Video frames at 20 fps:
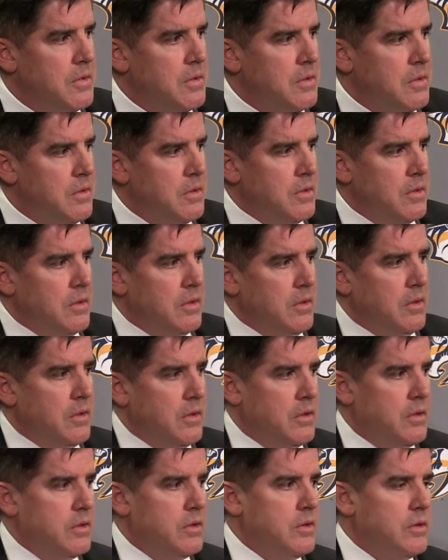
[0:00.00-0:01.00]

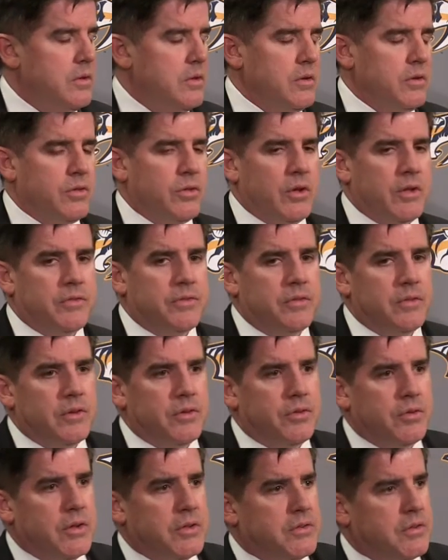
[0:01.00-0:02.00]
I thought I
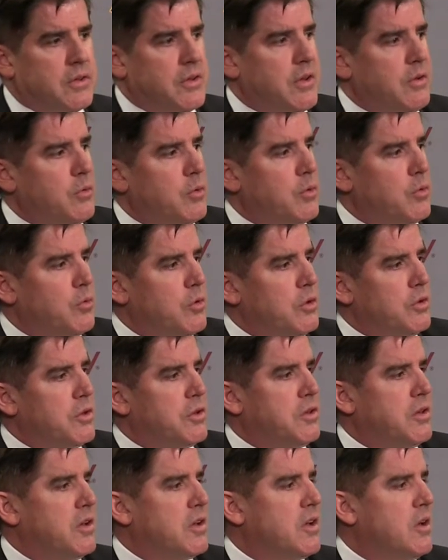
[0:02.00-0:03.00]
thought tonight we were really
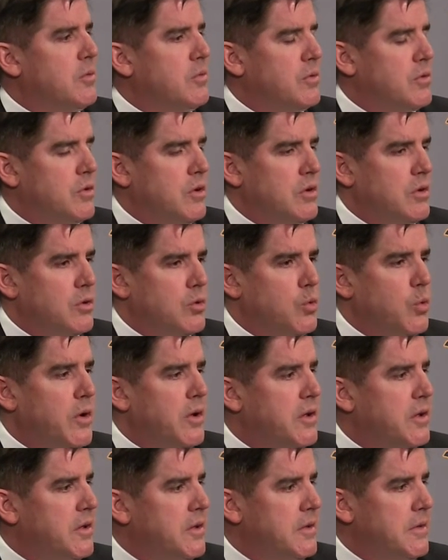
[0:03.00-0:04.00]
kick, uh,
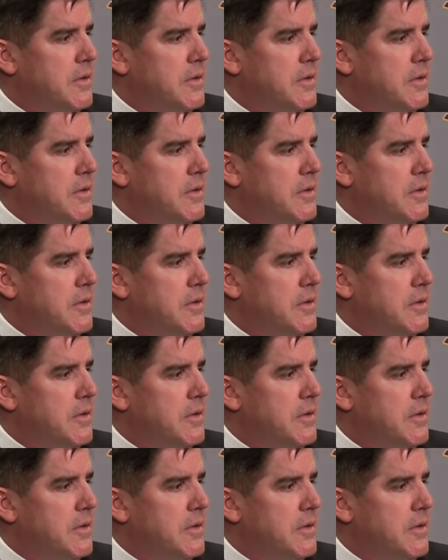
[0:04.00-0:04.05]
quick.